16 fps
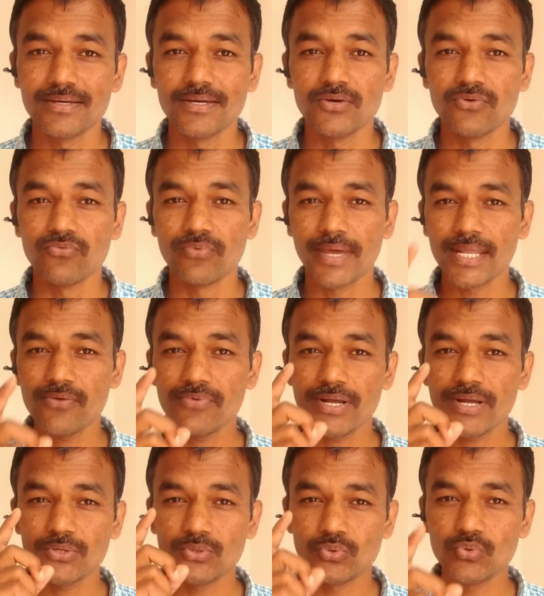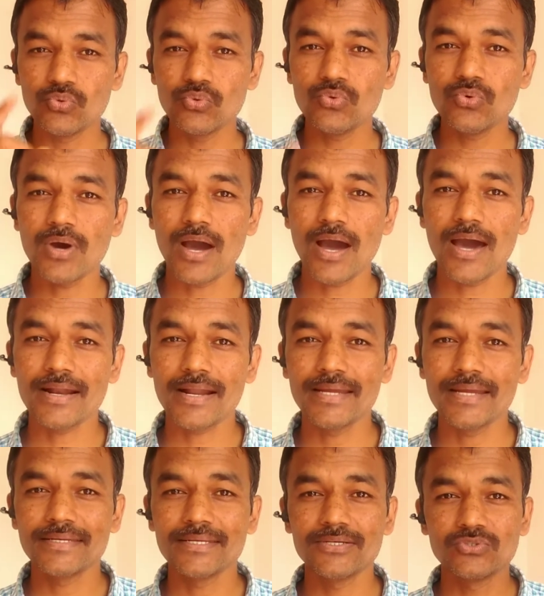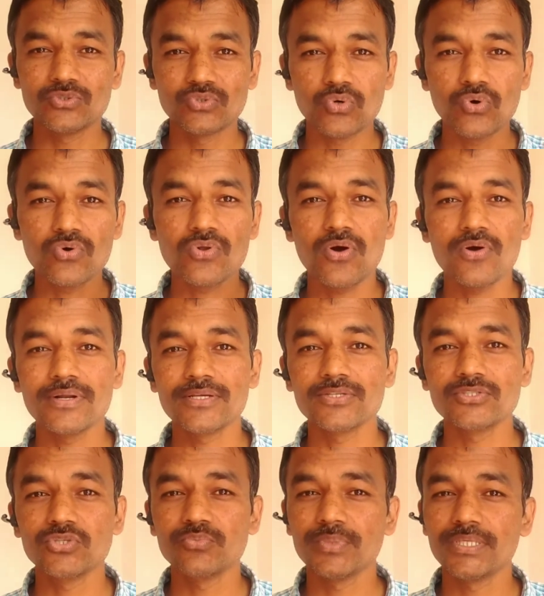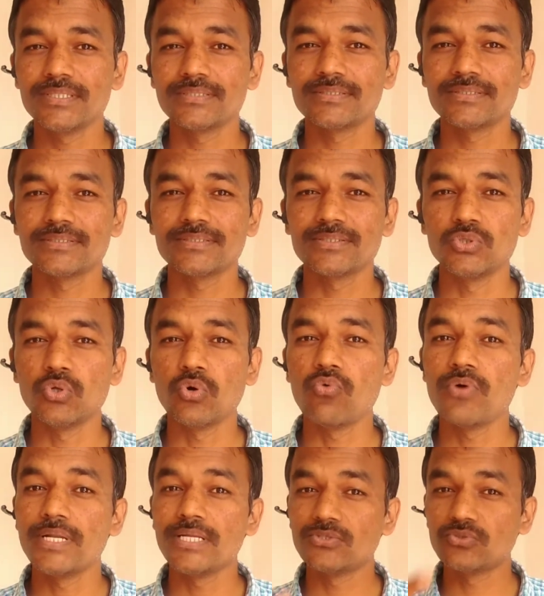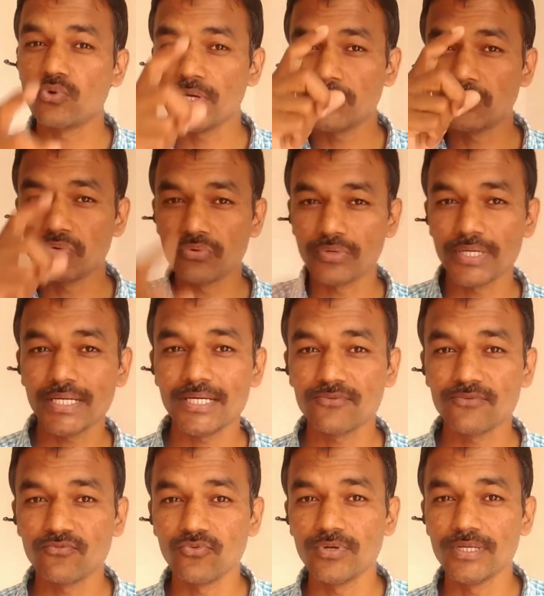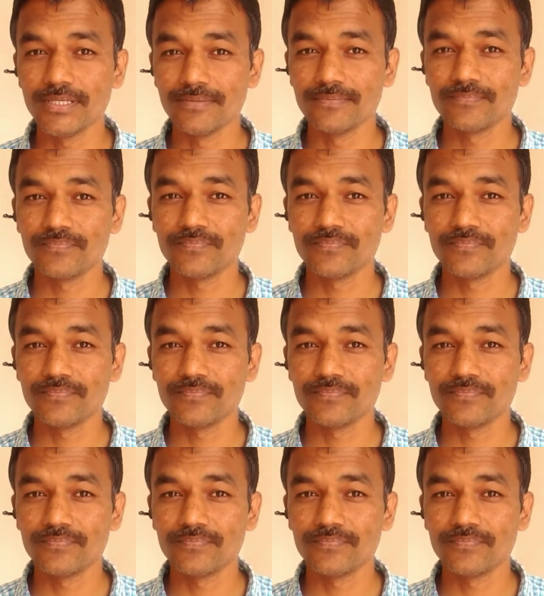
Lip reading: whenever you are writing so long resumes, no one is going to read it fully.